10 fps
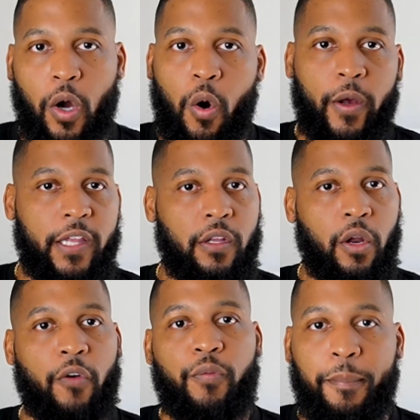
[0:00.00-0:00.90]
all either
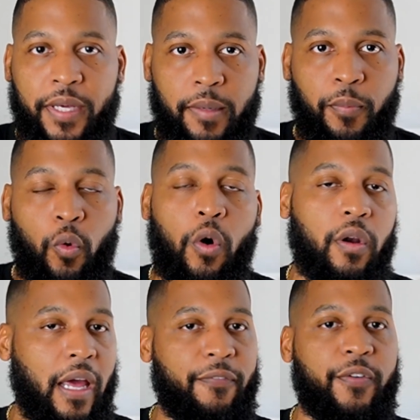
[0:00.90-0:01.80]
learn from people or
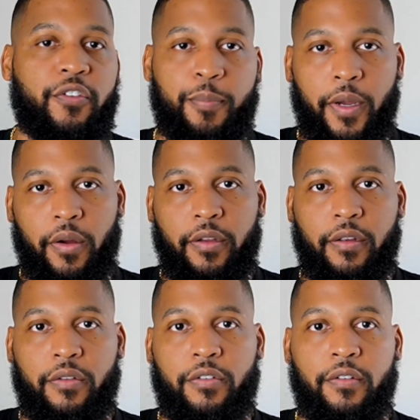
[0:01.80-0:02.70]
life
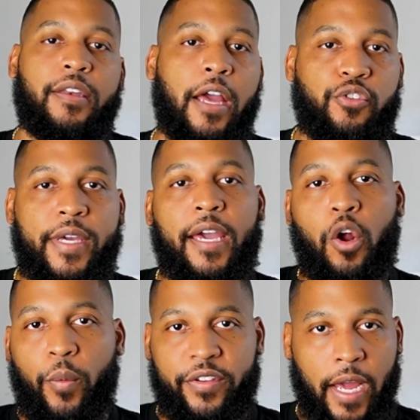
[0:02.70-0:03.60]
experience. Now, you can't always